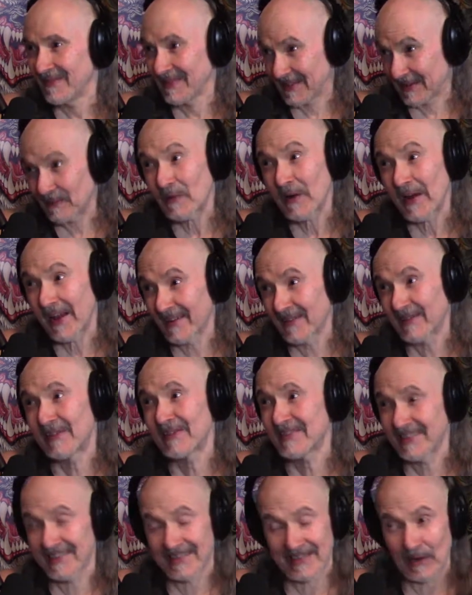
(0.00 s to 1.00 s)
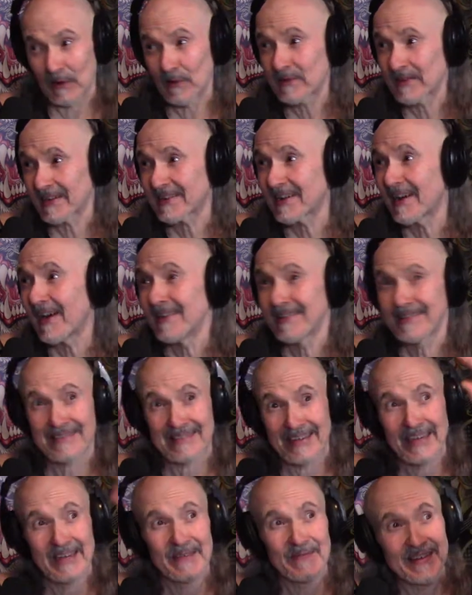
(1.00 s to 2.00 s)
the Raiders at the Oakland
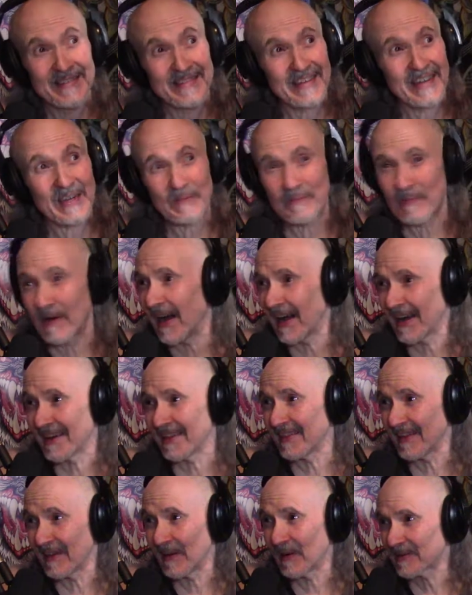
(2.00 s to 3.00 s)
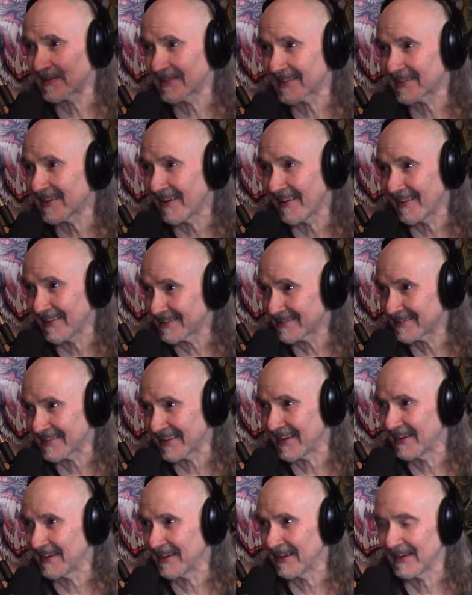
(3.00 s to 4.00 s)
Coliseum. I said goodbye to the Oakland
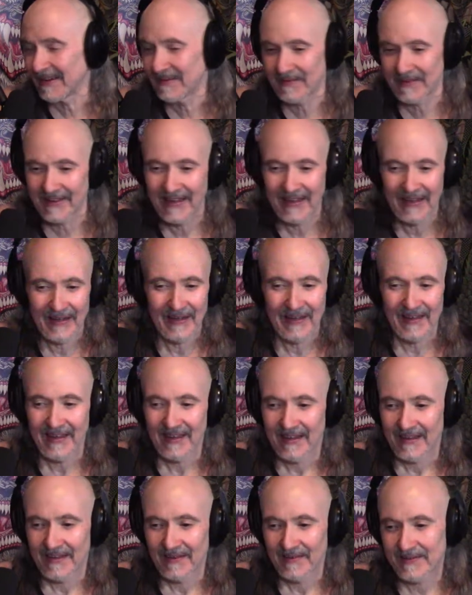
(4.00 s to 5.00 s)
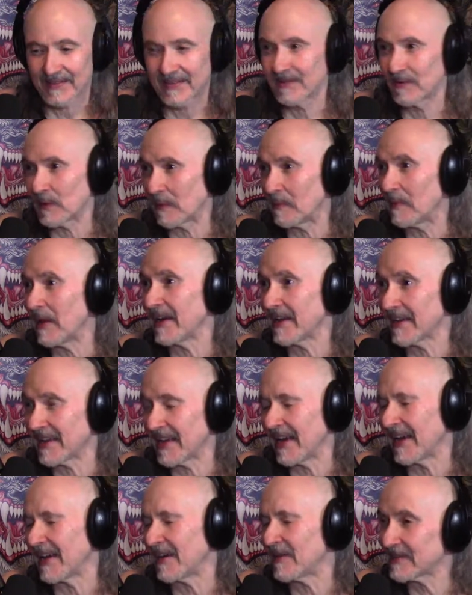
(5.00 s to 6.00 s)
Coliseum yeah. until we meet
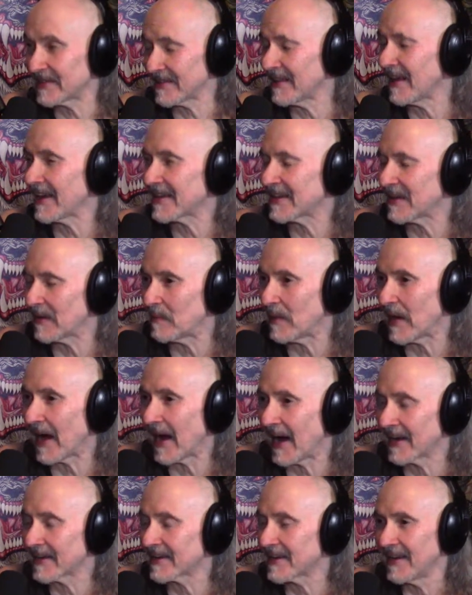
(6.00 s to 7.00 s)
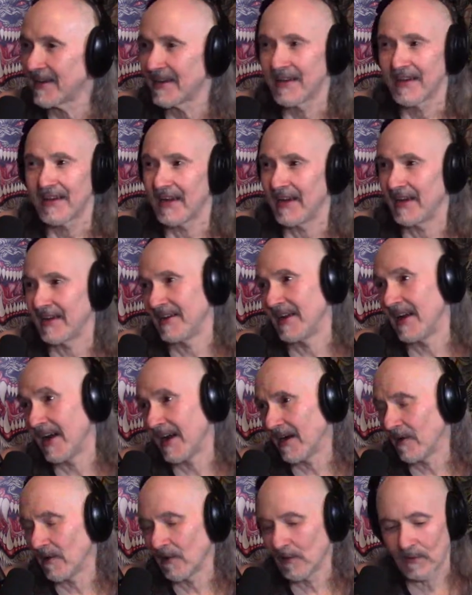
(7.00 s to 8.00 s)
again or till I come back. And
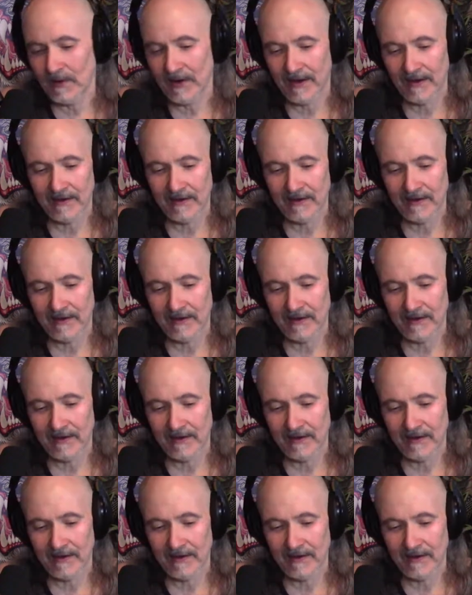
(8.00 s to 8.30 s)
now, well,